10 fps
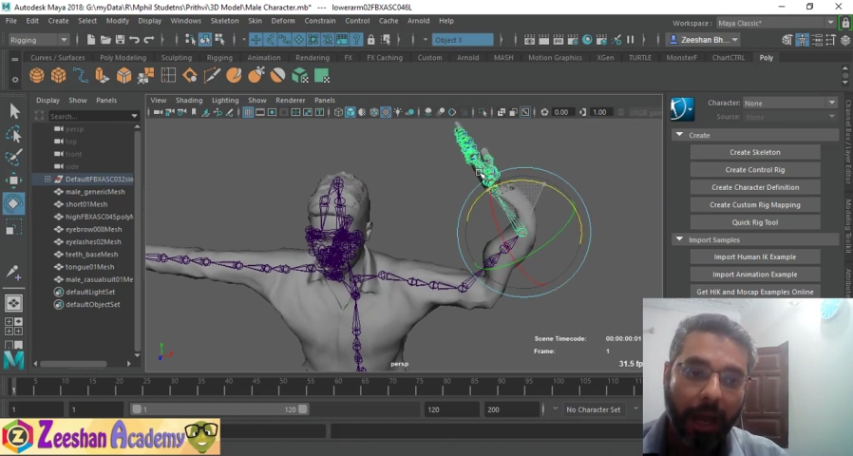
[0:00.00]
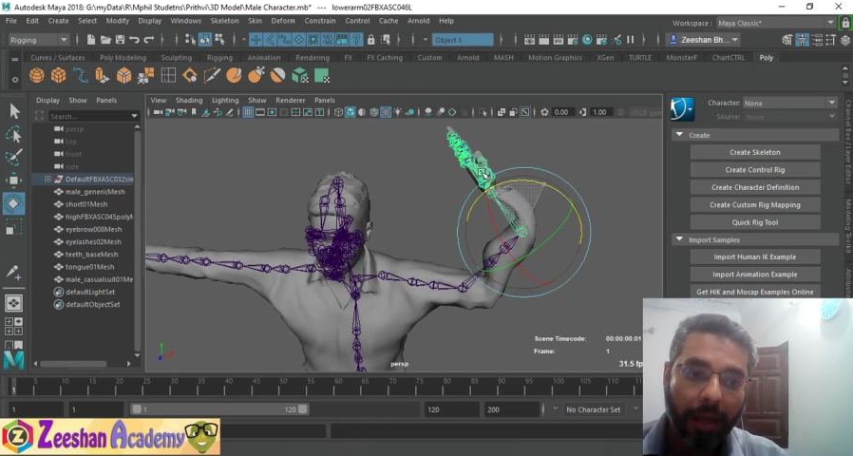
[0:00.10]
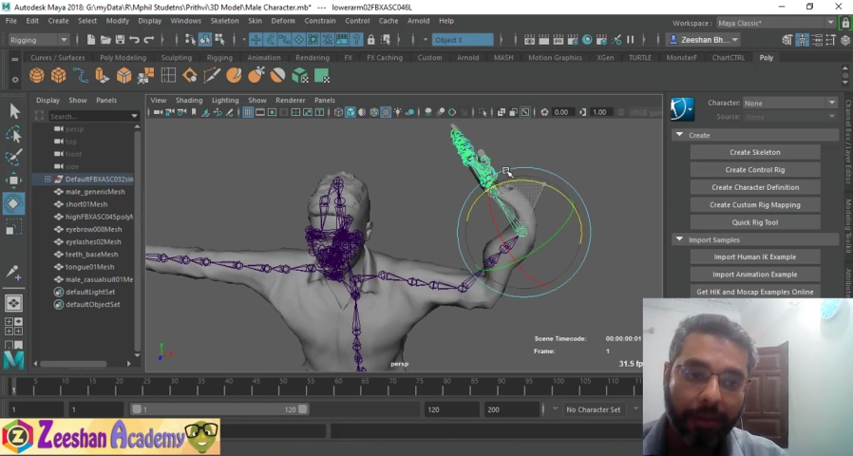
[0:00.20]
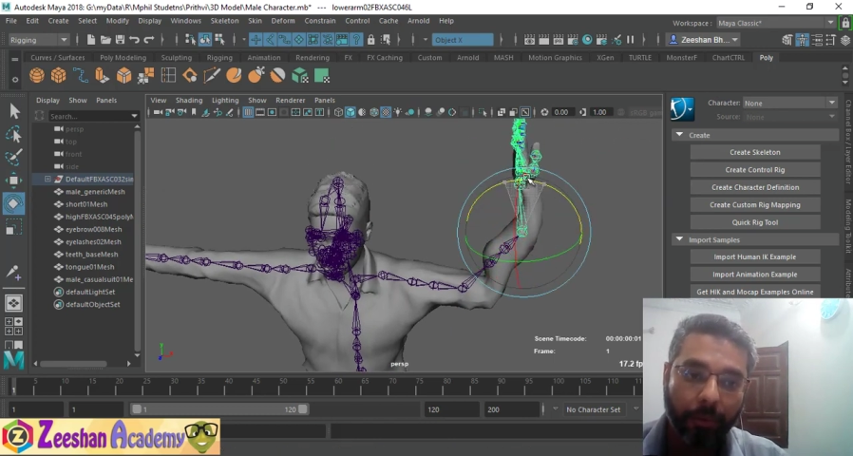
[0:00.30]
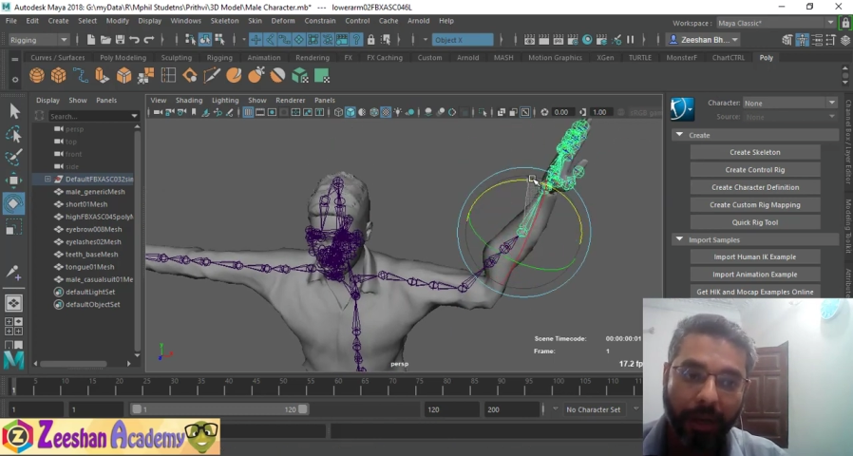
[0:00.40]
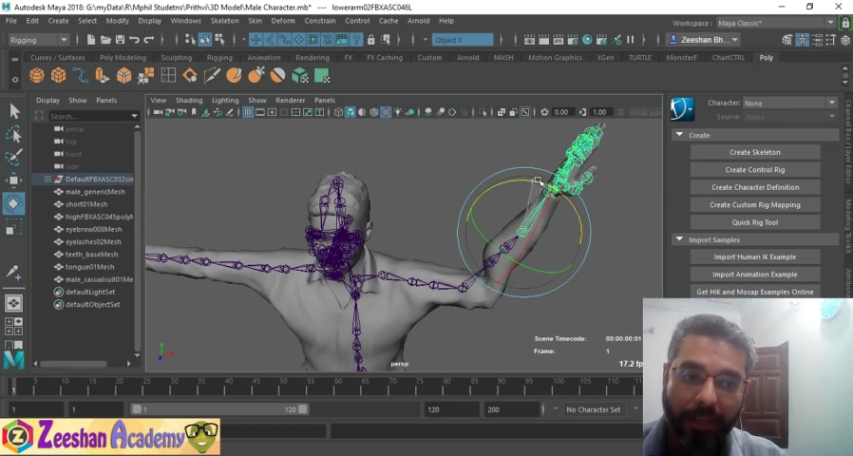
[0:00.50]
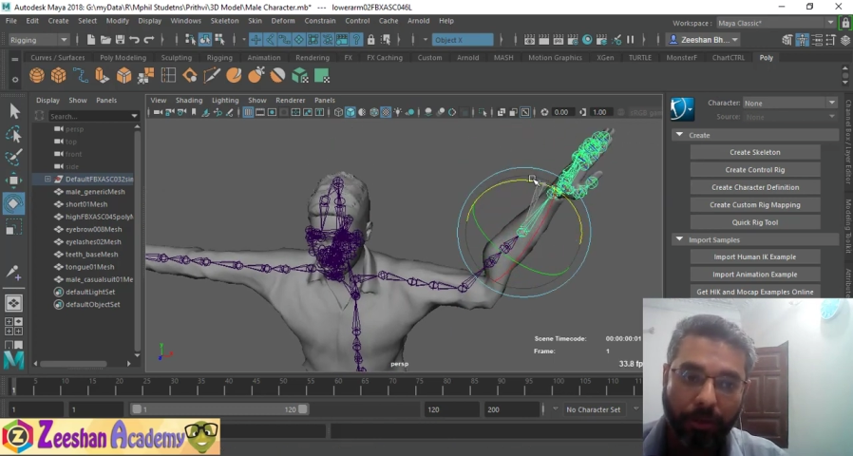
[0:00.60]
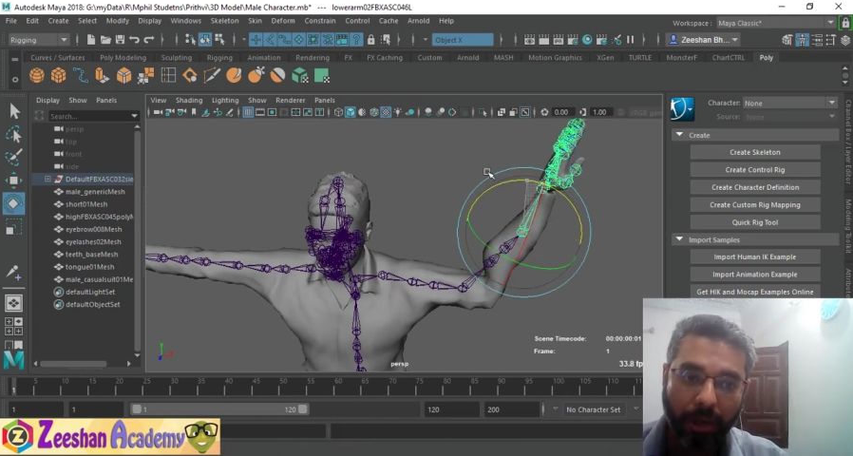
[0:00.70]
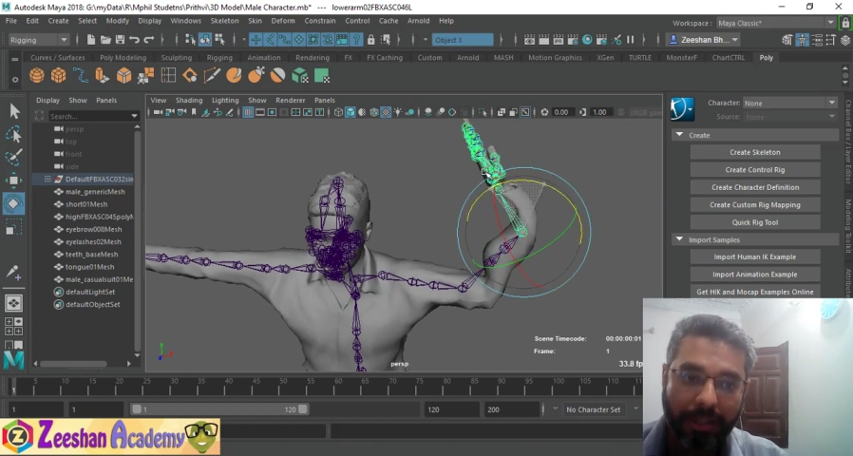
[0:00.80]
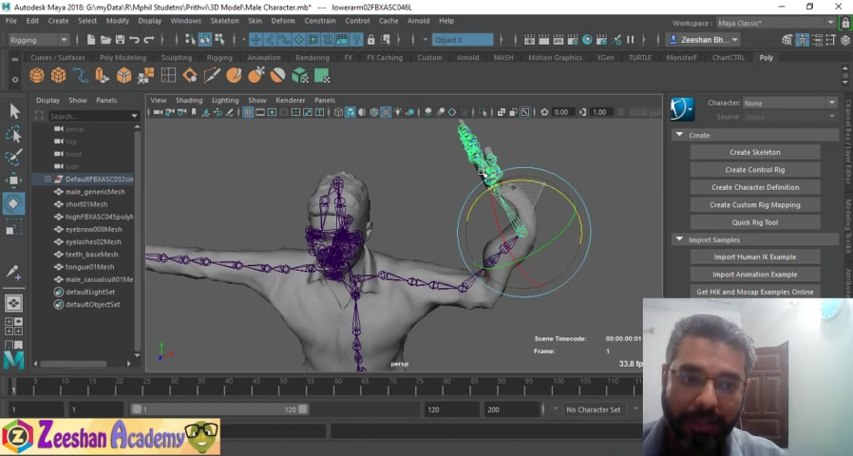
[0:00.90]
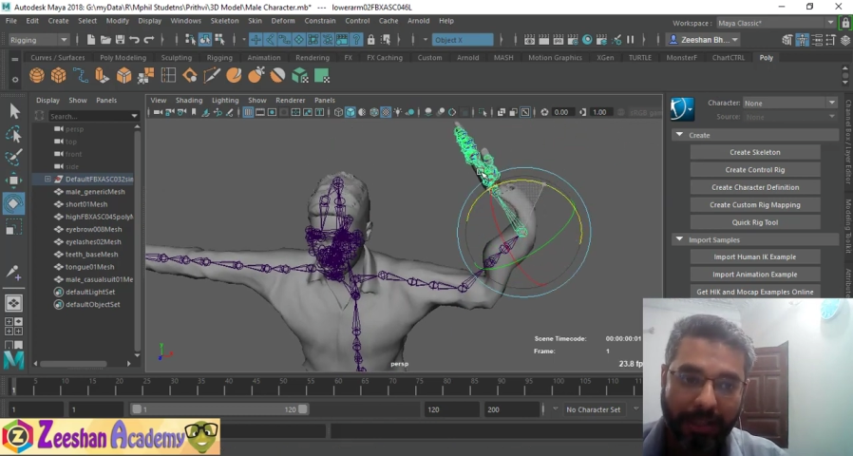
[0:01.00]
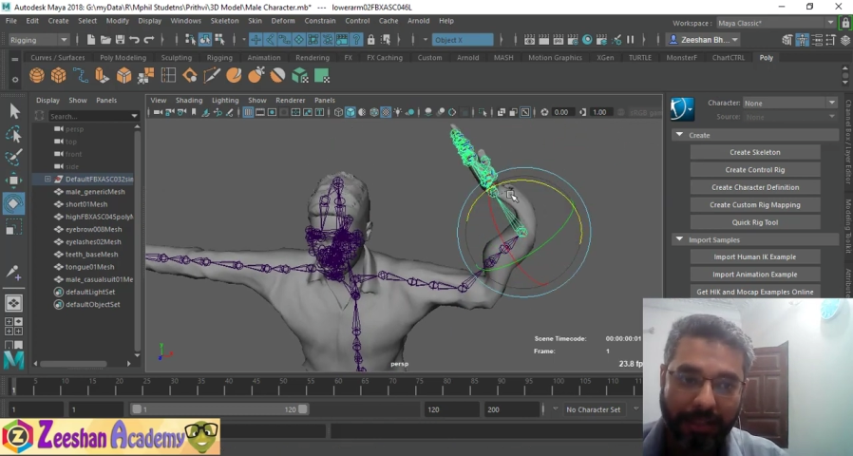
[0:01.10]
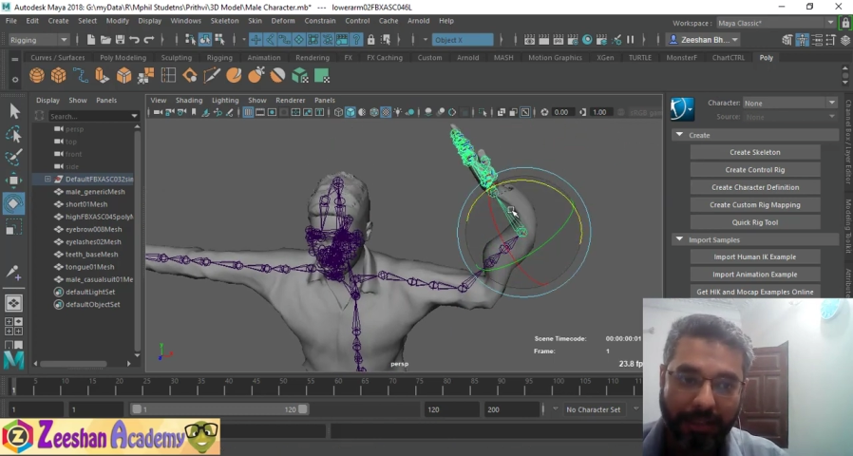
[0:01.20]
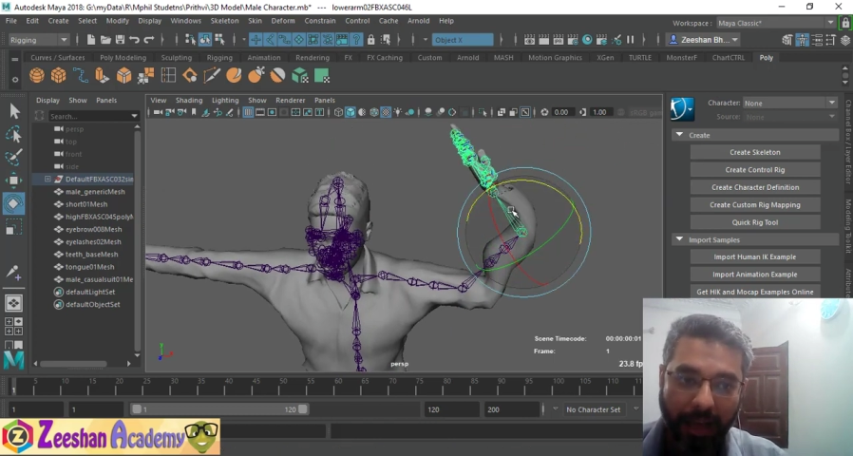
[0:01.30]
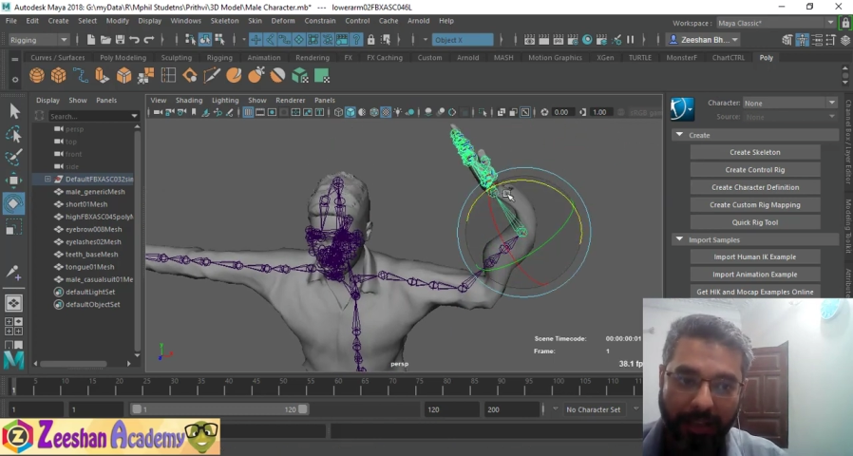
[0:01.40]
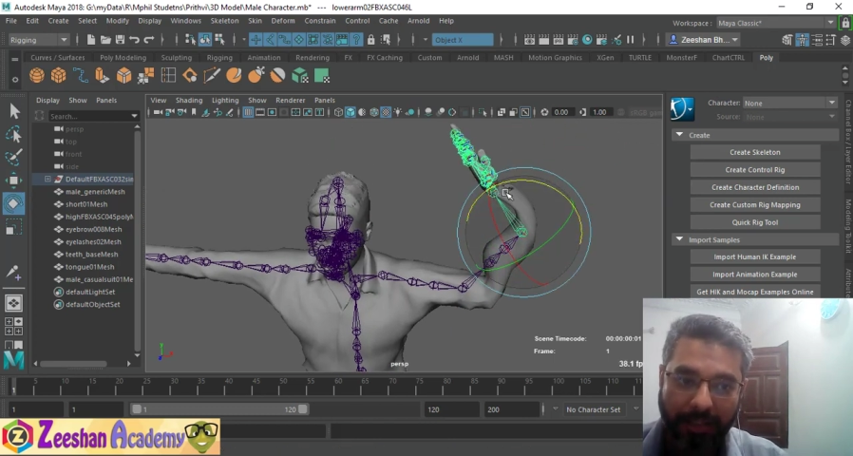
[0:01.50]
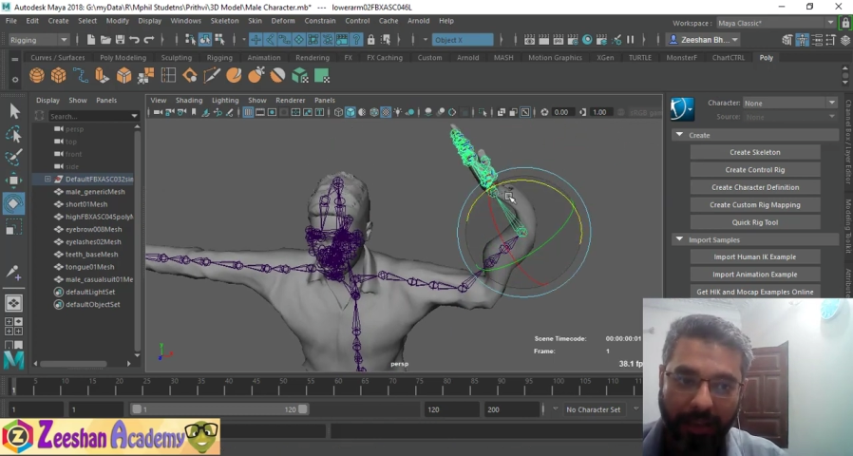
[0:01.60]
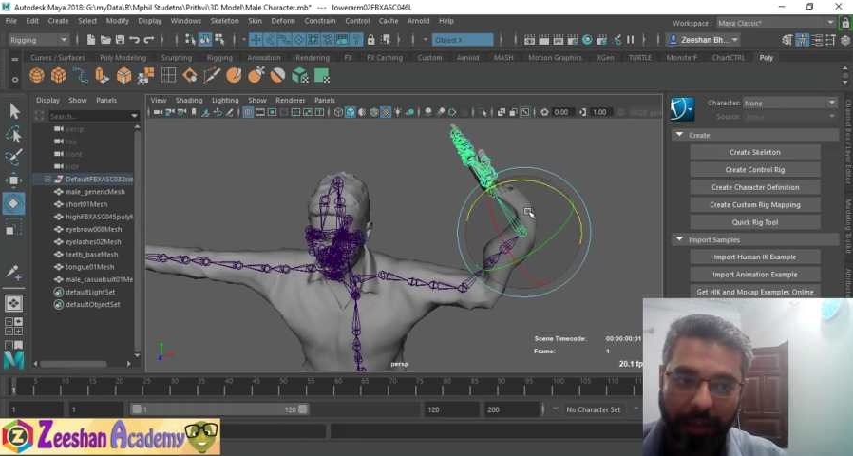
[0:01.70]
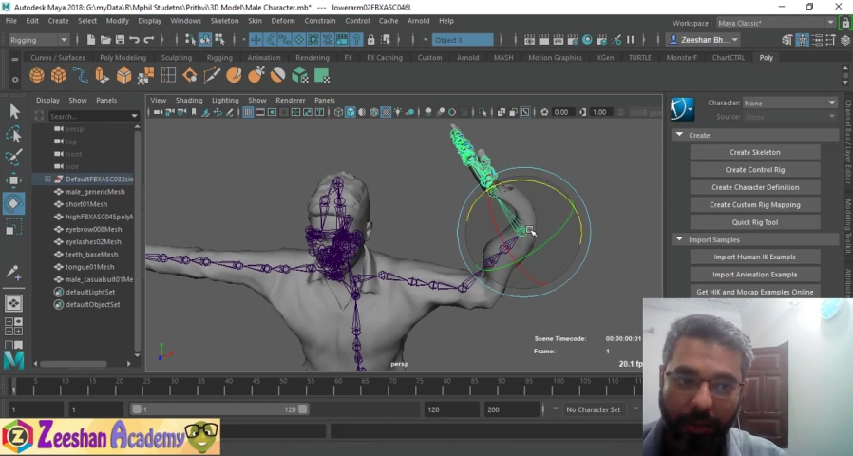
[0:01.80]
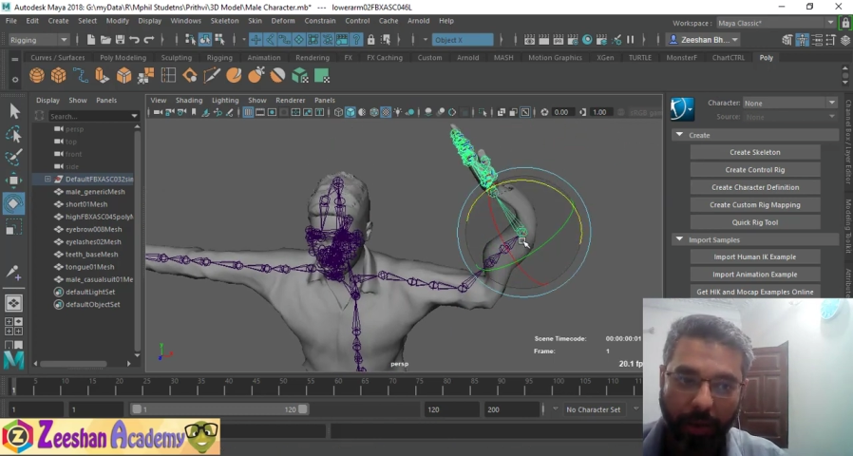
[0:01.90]
Otherwise, you can see that I
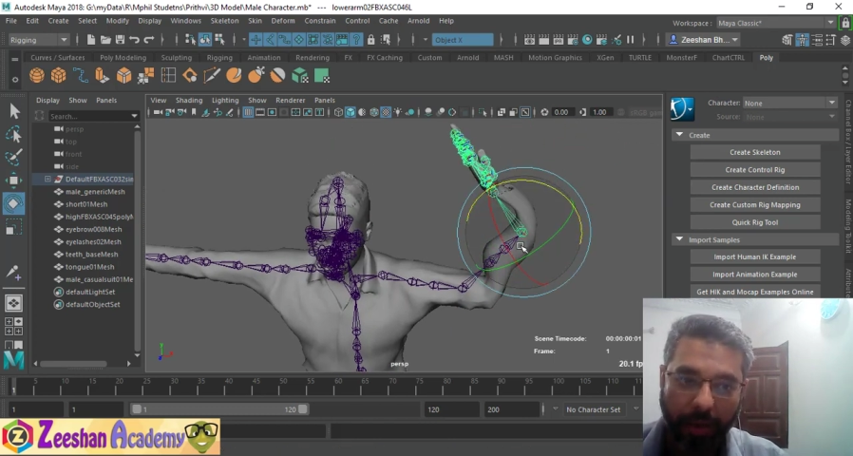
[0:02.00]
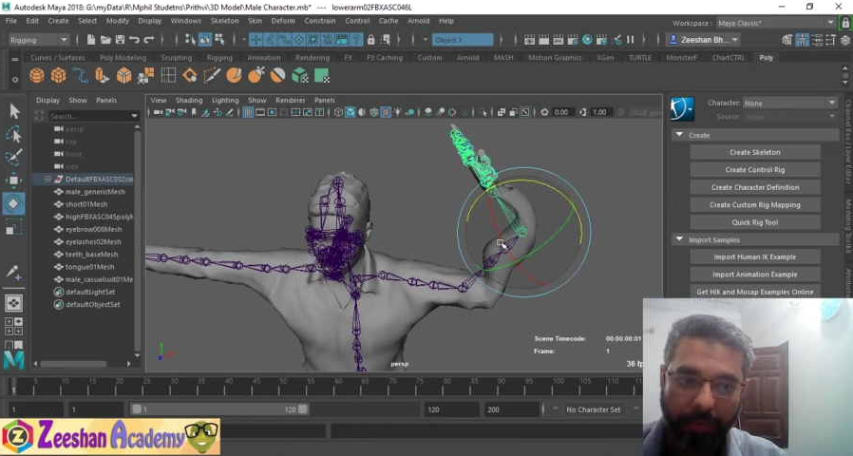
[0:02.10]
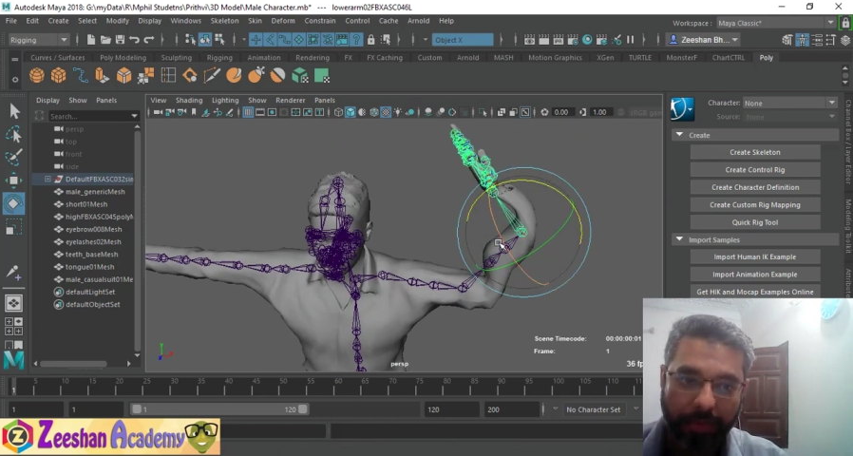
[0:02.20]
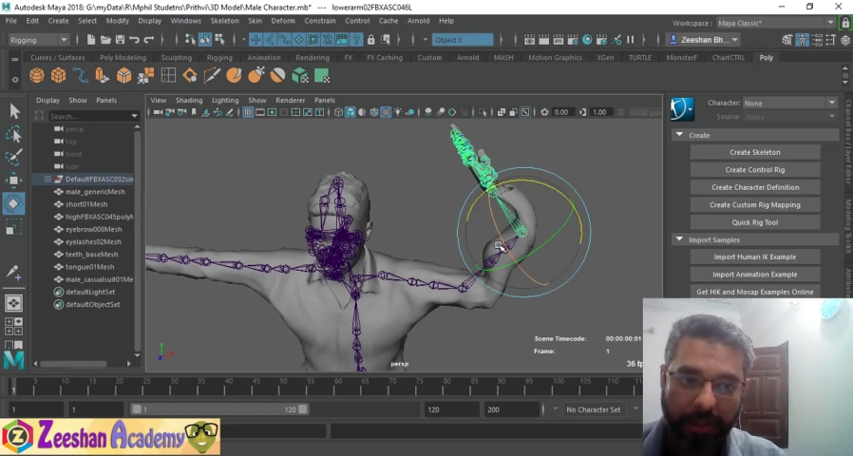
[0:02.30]
start to have